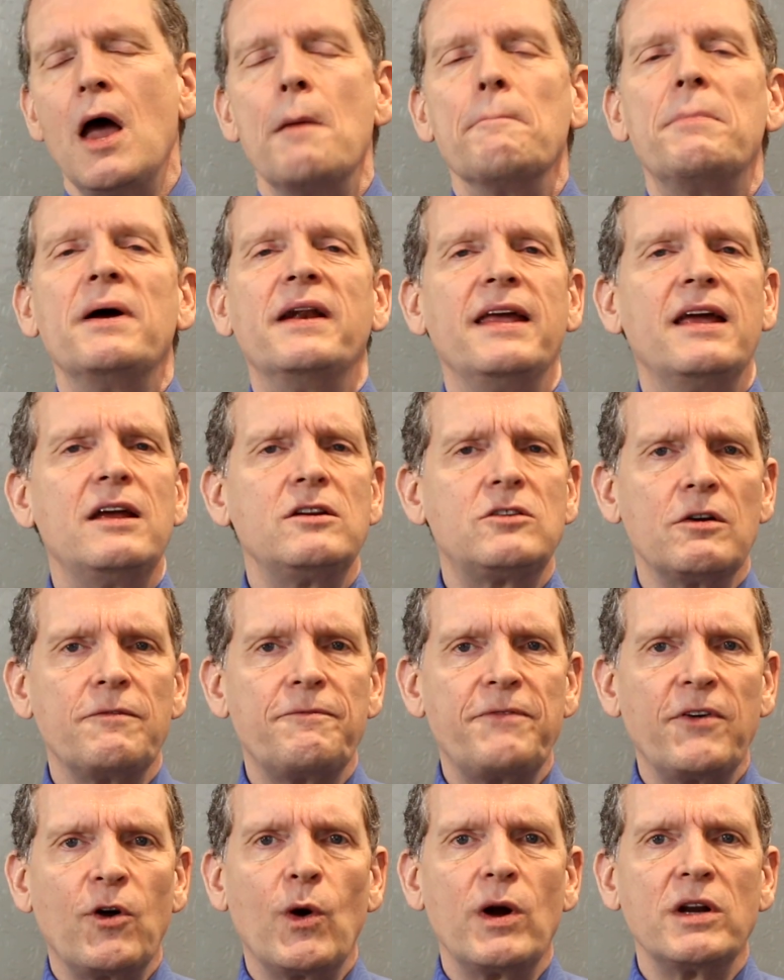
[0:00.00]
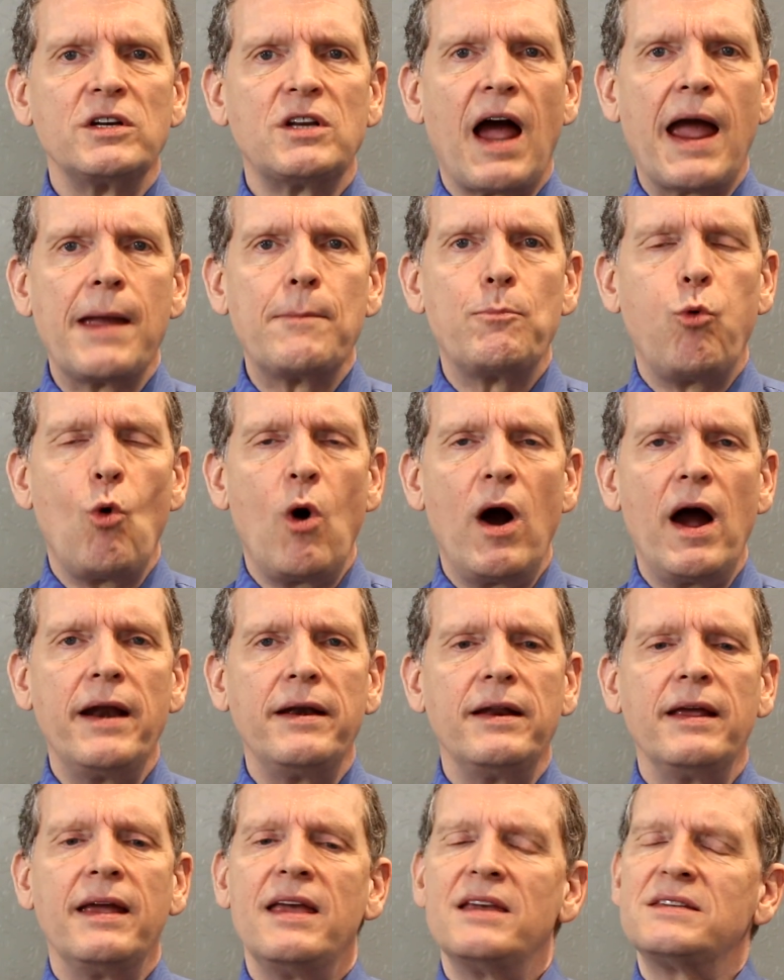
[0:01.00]
But interferon type
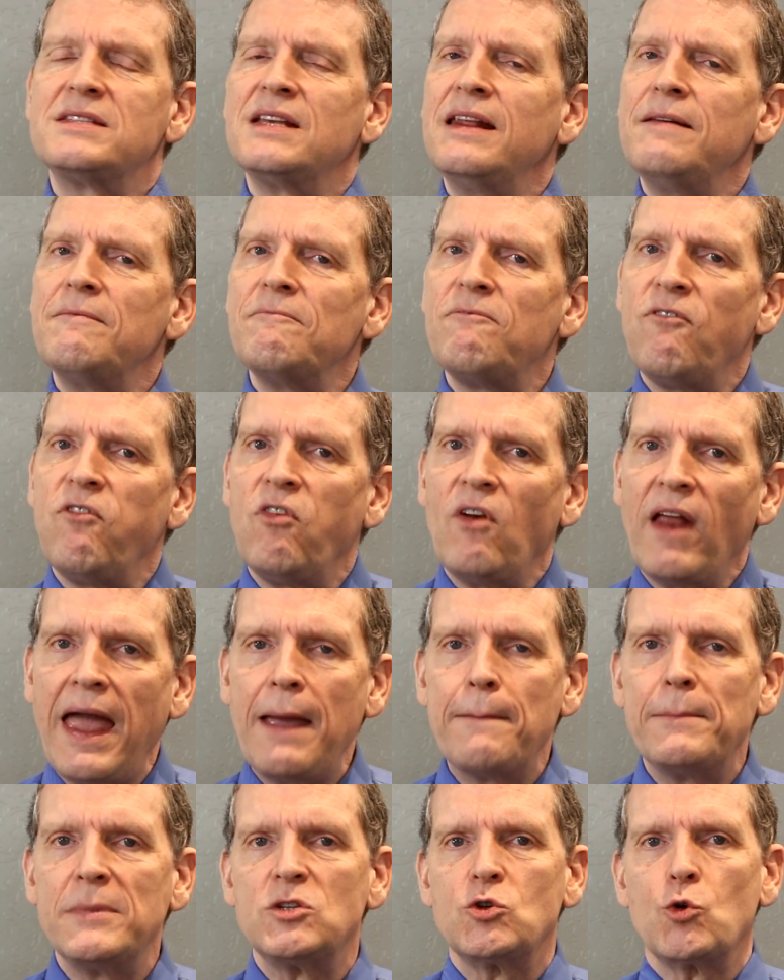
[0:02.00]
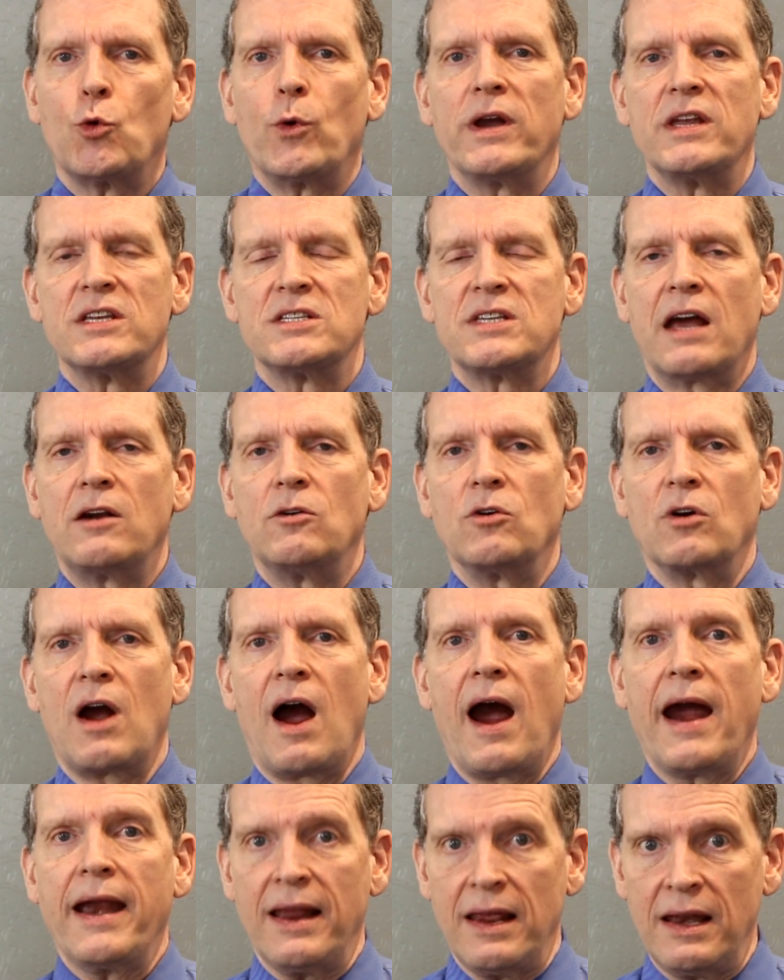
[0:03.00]
1 is an inflammatory
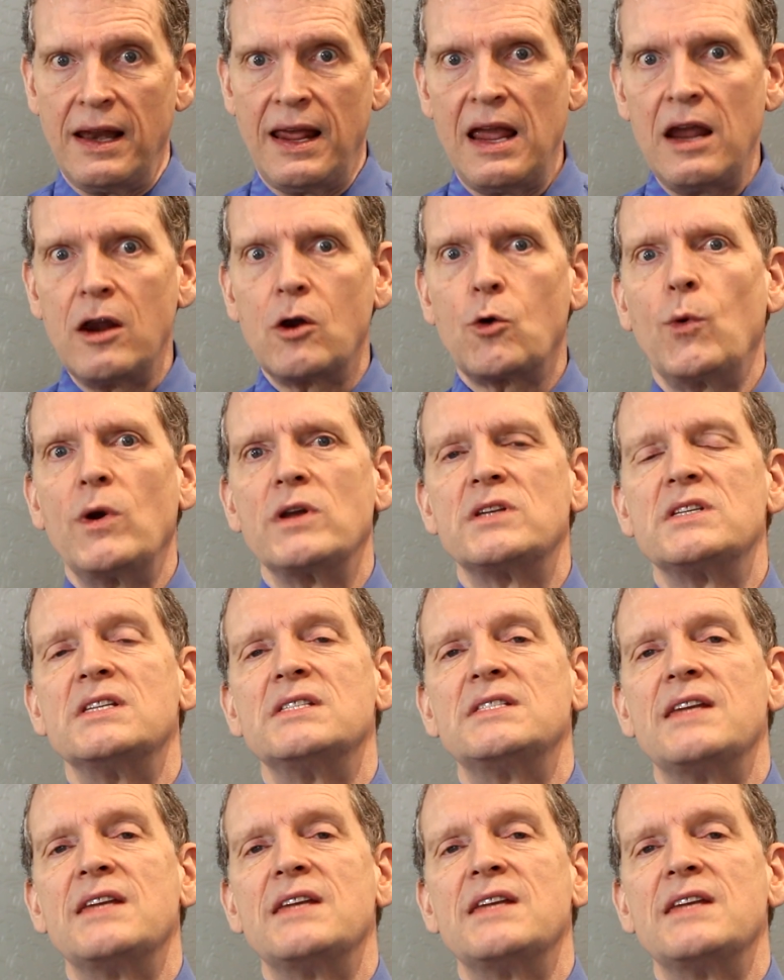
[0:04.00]
cytokine. It increases